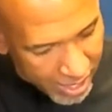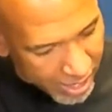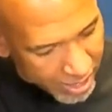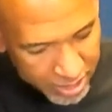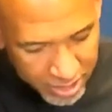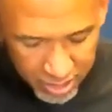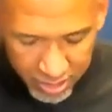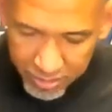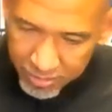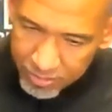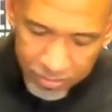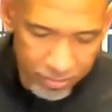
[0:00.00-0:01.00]
But
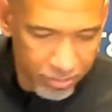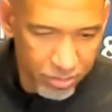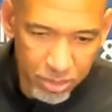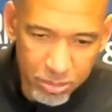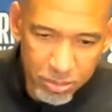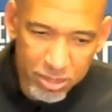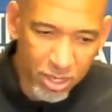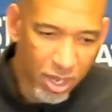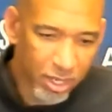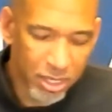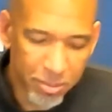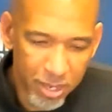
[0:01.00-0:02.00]
we've been
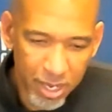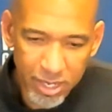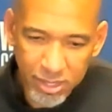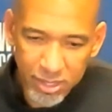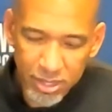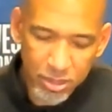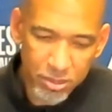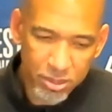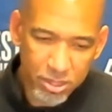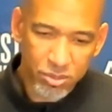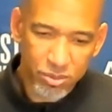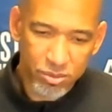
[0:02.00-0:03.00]
talking about it, and it was
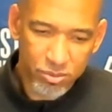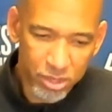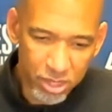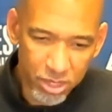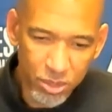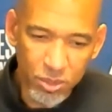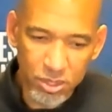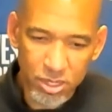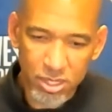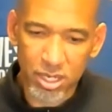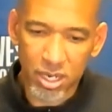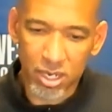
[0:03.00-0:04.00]
just really cool to
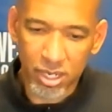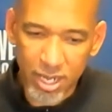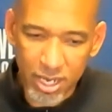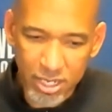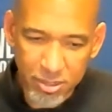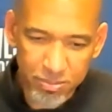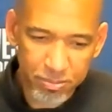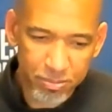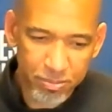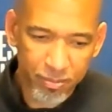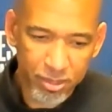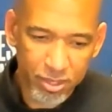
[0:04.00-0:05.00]
see our guys
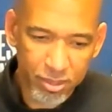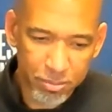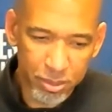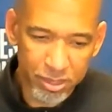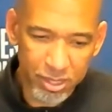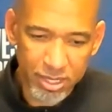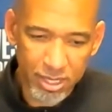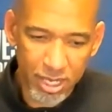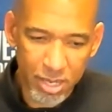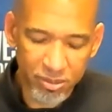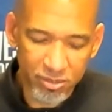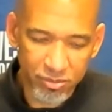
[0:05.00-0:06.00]
put that
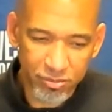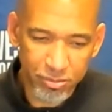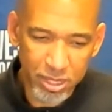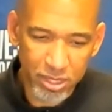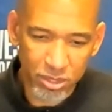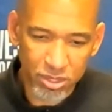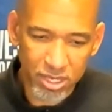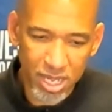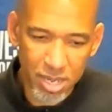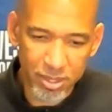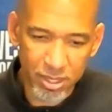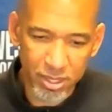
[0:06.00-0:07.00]
type of mental
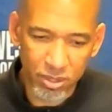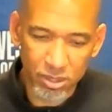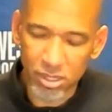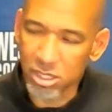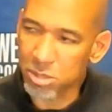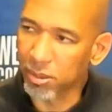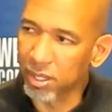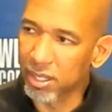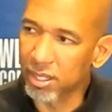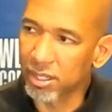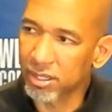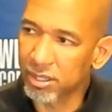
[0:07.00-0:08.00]
stamina on
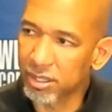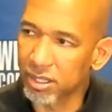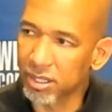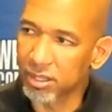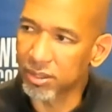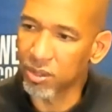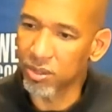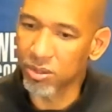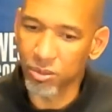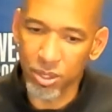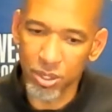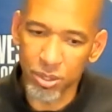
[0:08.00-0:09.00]
display on the
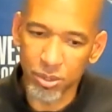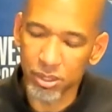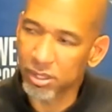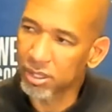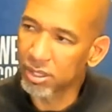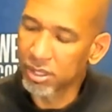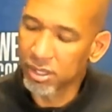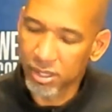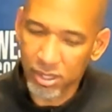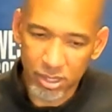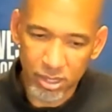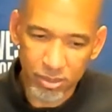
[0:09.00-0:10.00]
road
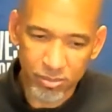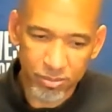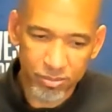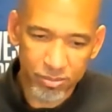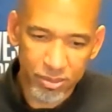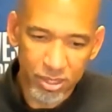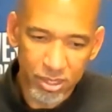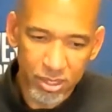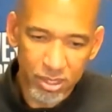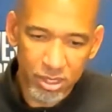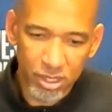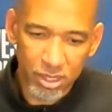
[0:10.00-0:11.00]
in
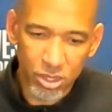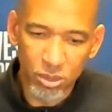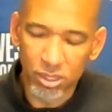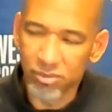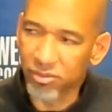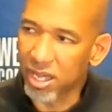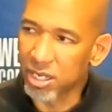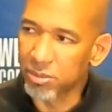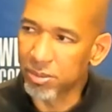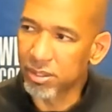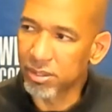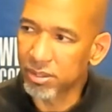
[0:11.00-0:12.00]
a cool
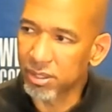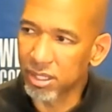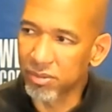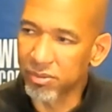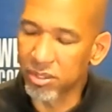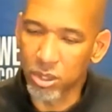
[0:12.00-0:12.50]
environment. But even